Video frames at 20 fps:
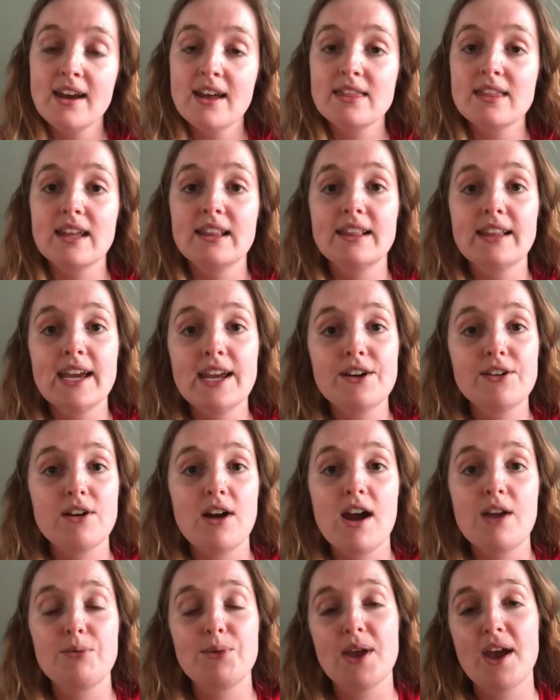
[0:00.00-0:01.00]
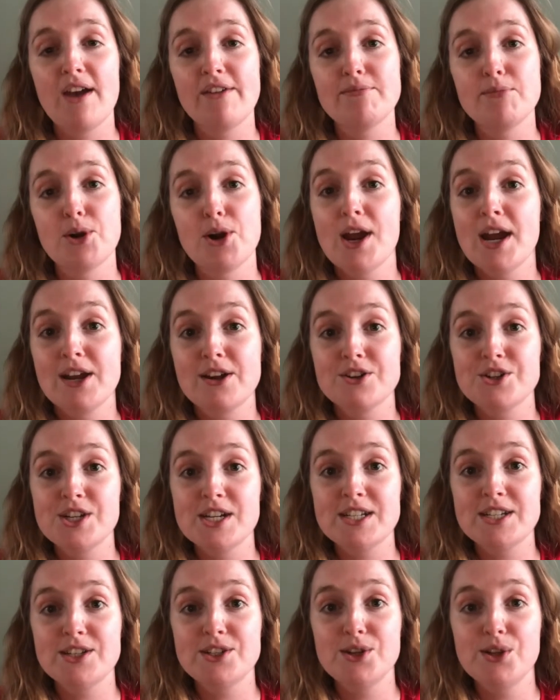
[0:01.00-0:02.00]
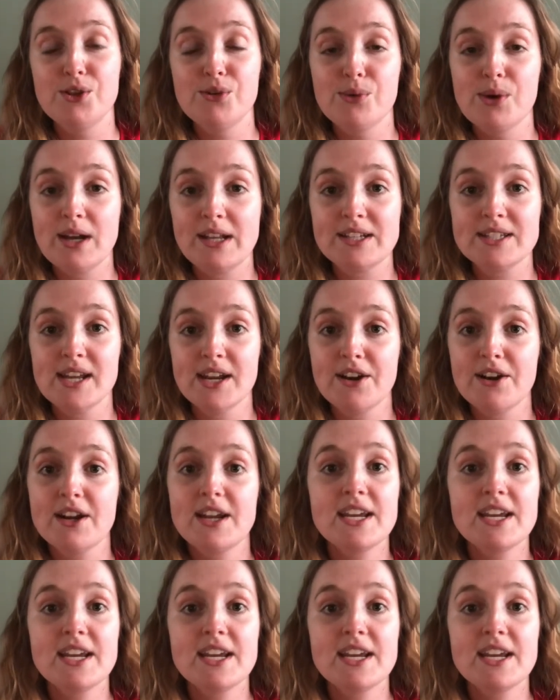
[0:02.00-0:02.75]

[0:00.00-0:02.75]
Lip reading: then later on we have more energy to do the ones that are